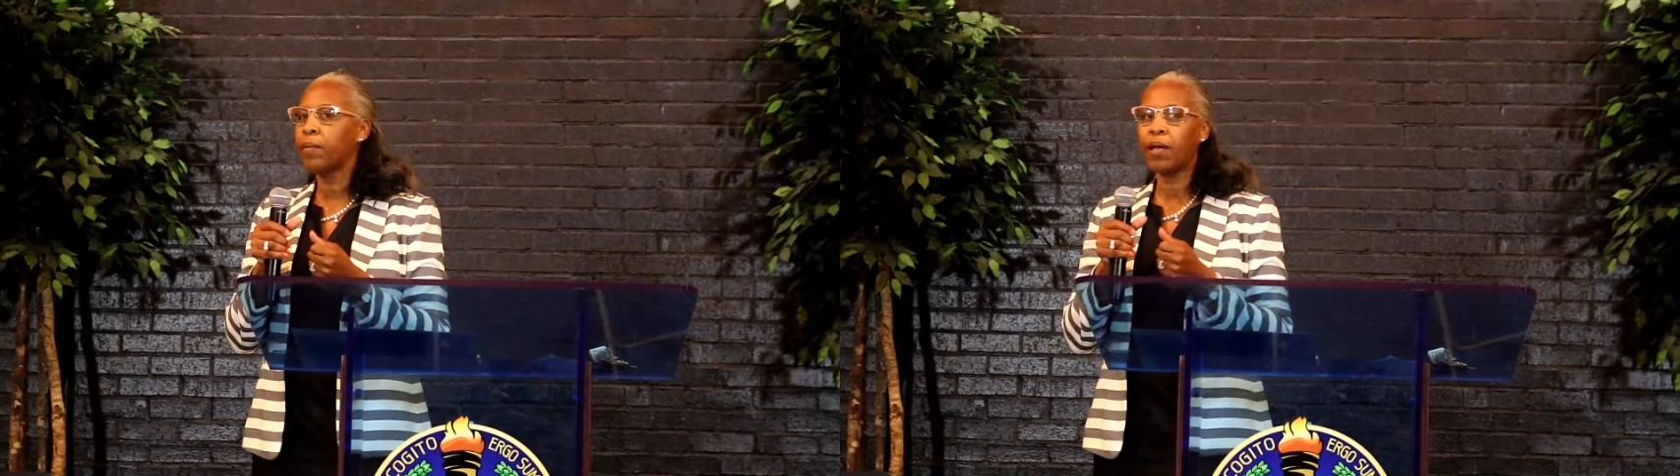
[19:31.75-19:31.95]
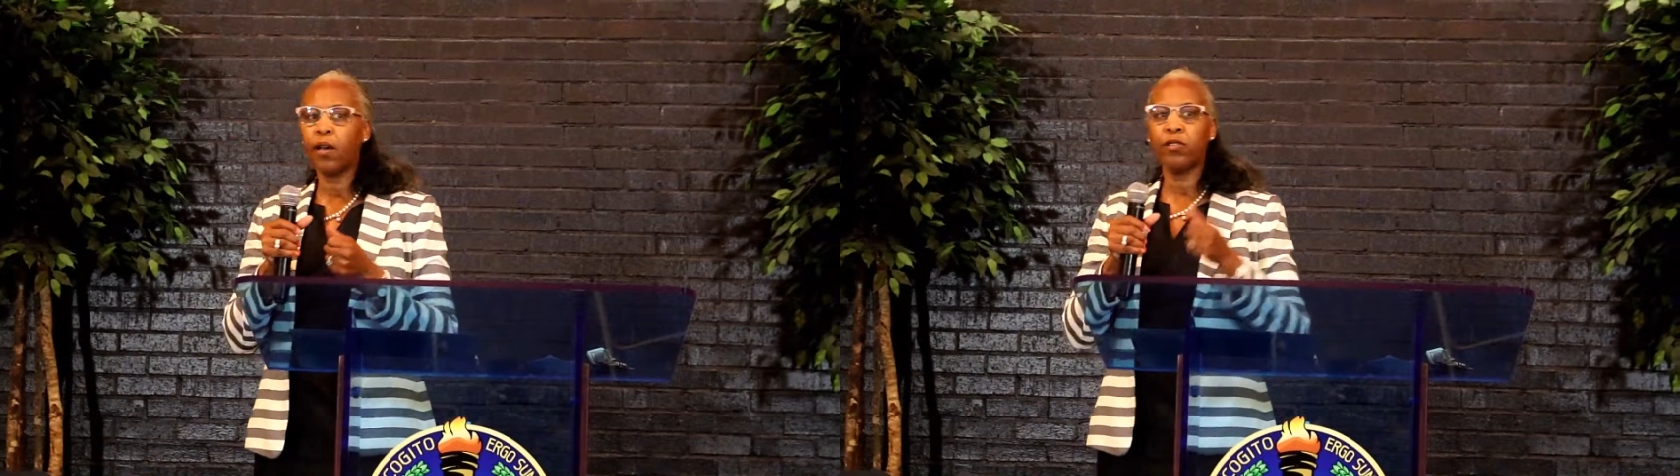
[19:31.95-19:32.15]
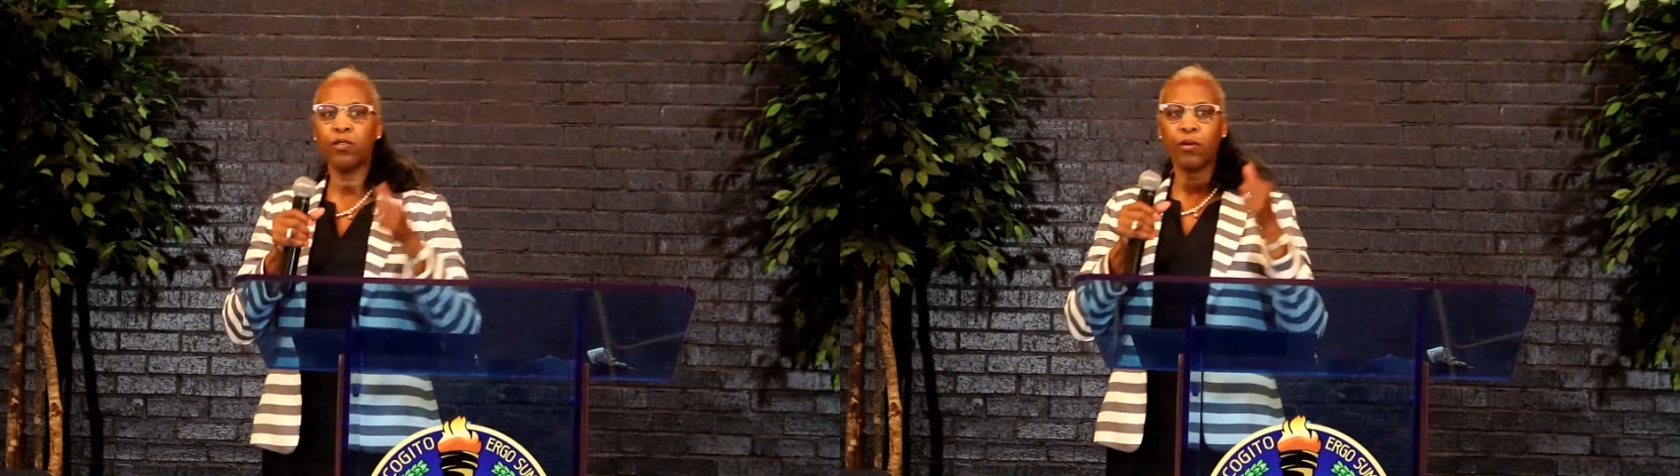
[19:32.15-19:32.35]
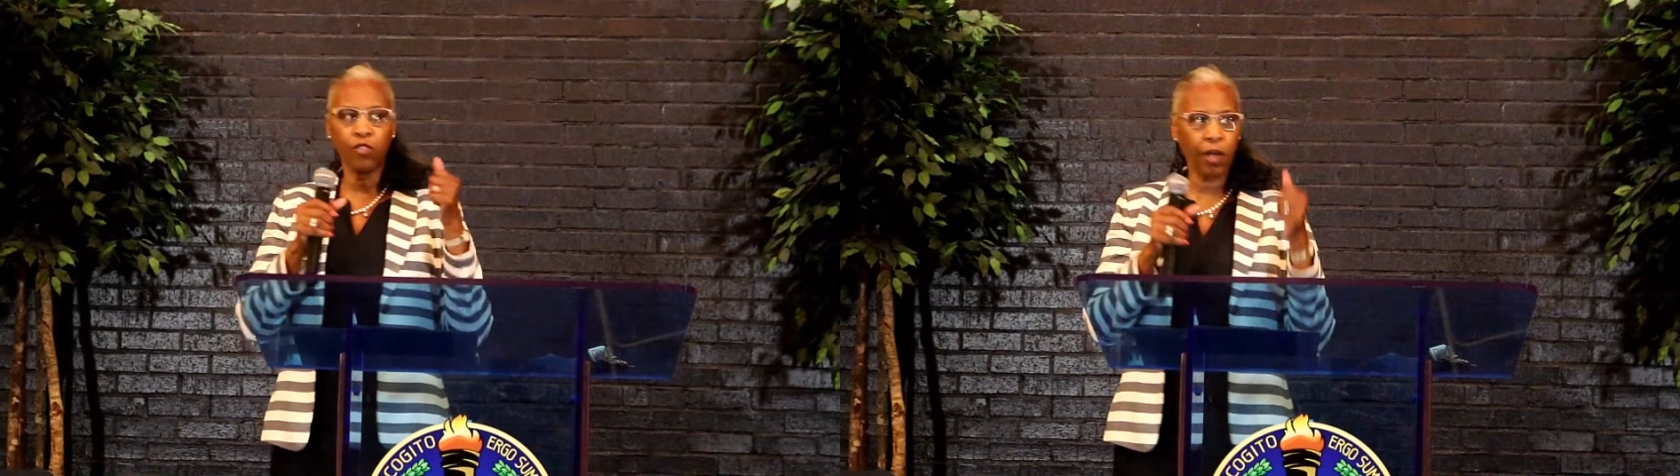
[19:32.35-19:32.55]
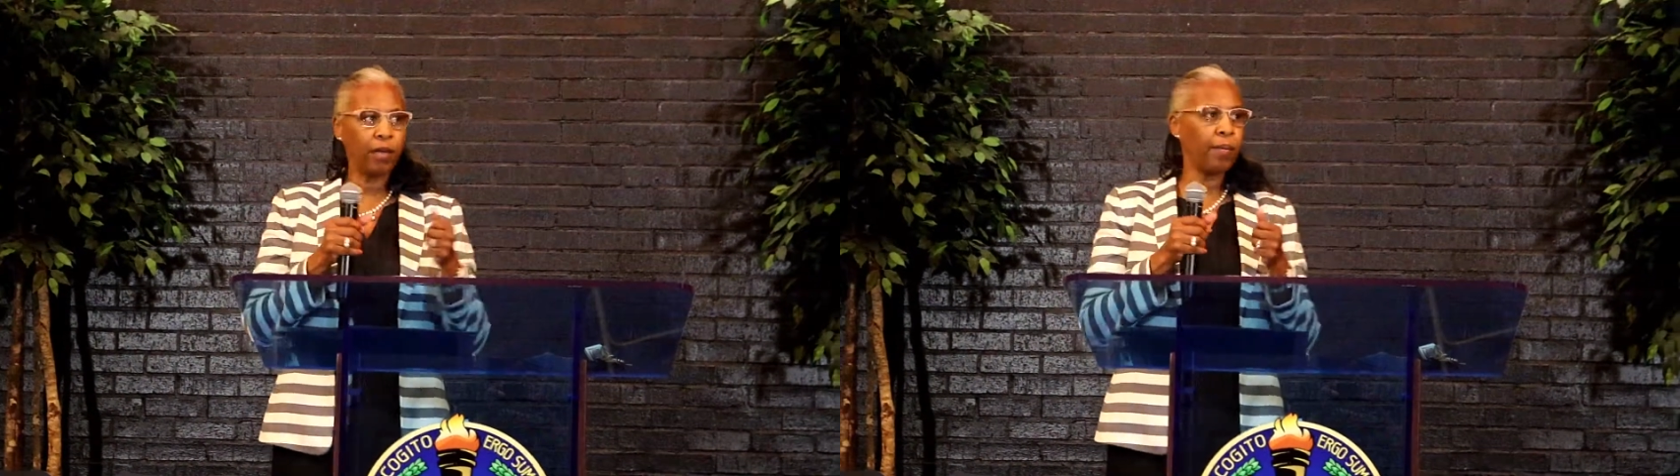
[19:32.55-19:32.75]
because they're
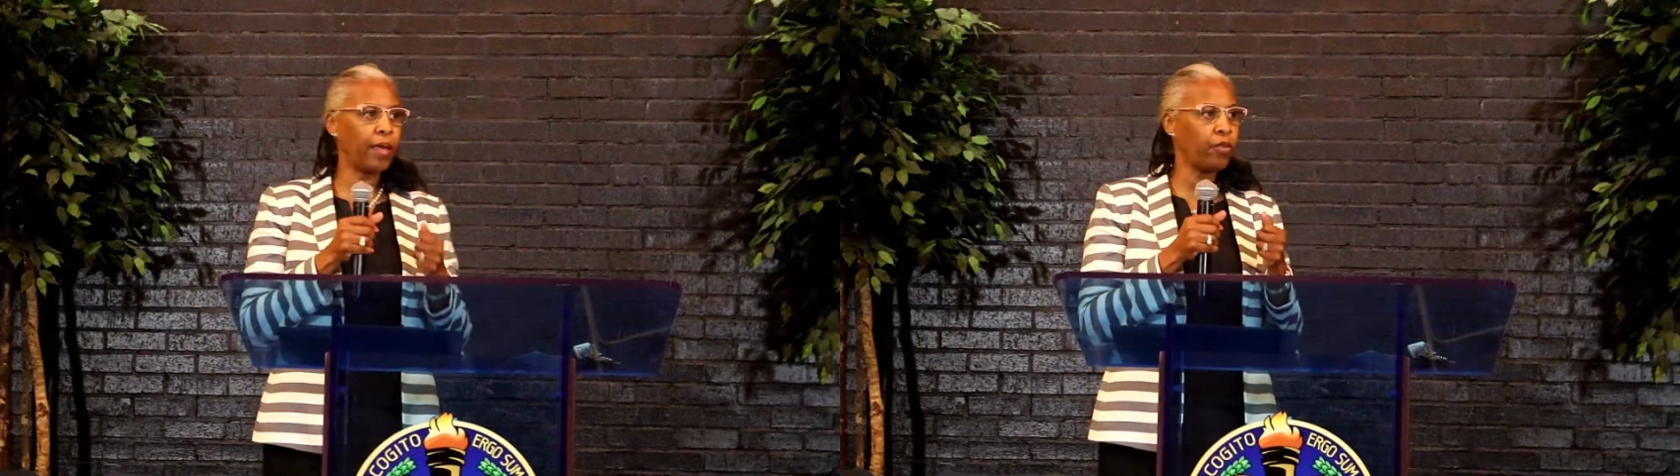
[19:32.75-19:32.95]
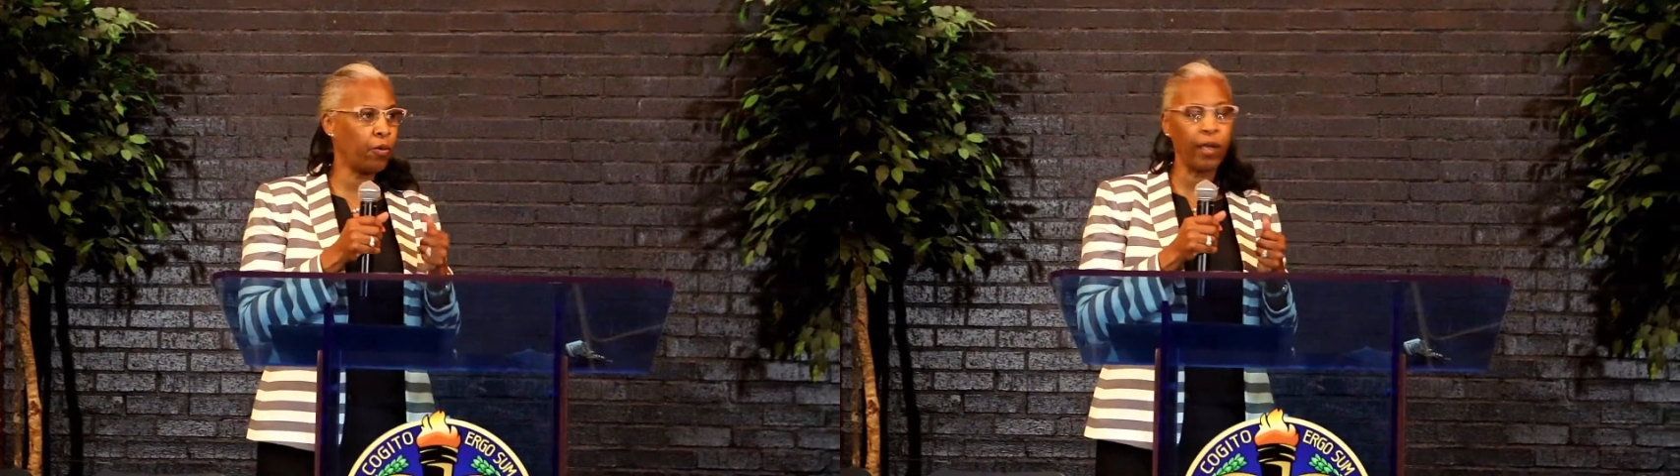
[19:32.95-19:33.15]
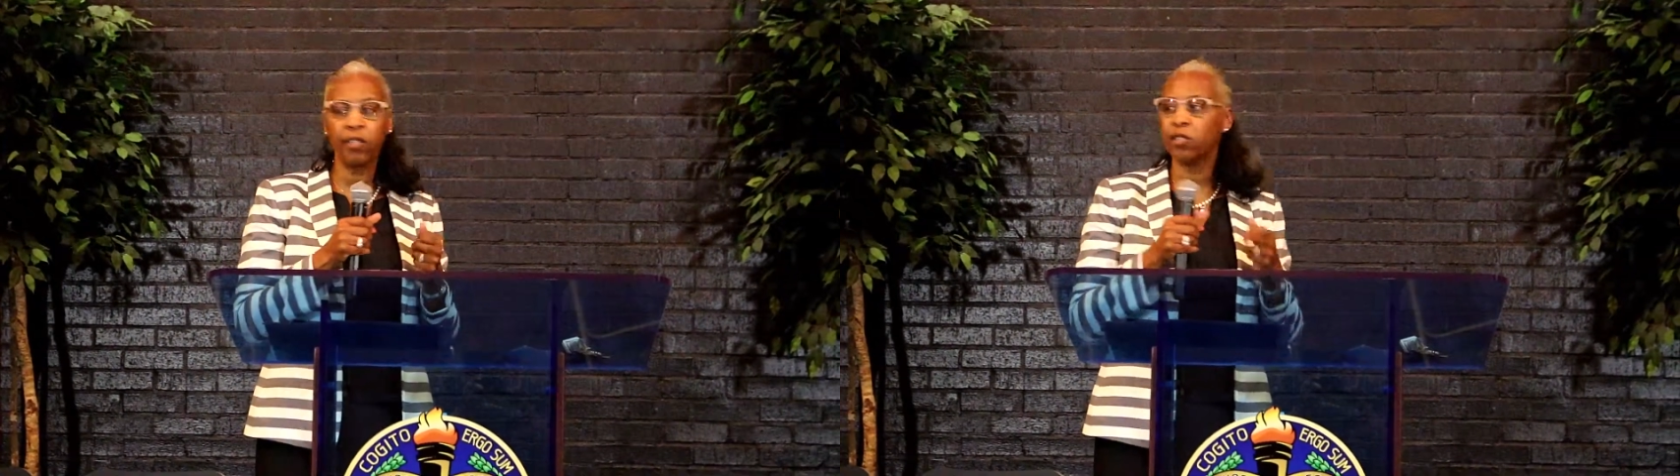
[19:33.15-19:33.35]
trying to make the way